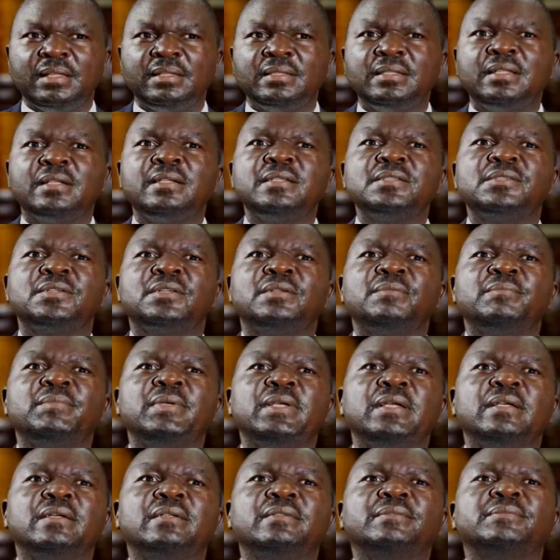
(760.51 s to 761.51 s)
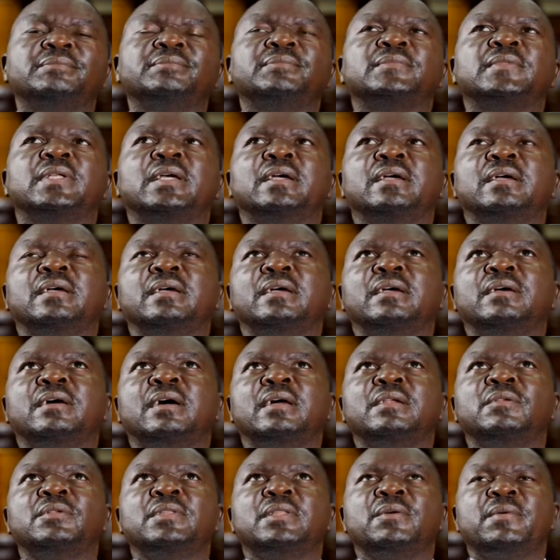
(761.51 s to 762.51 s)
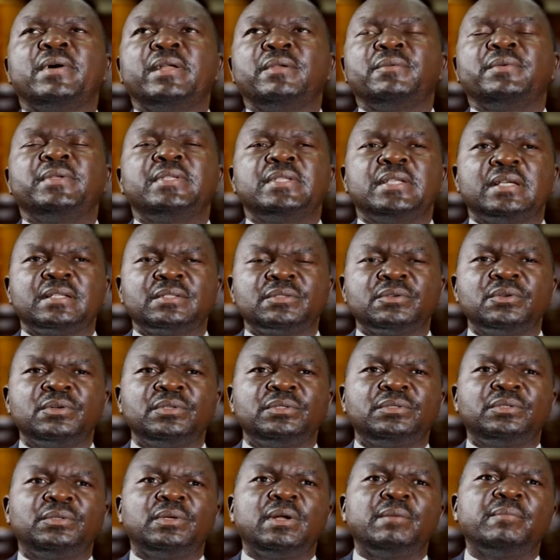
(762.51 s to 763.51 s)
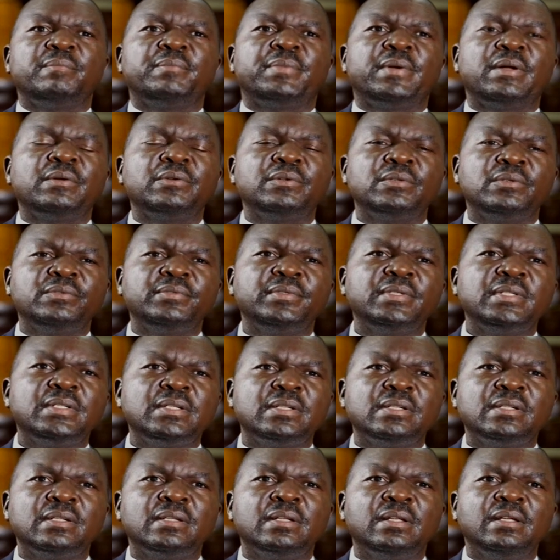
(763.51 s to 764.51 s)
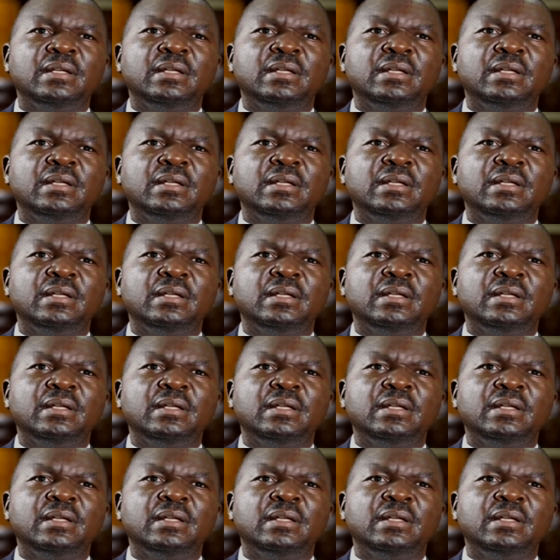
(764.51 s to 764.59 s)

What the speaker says: The reason being, and the one which has gone through, I'm proud of it.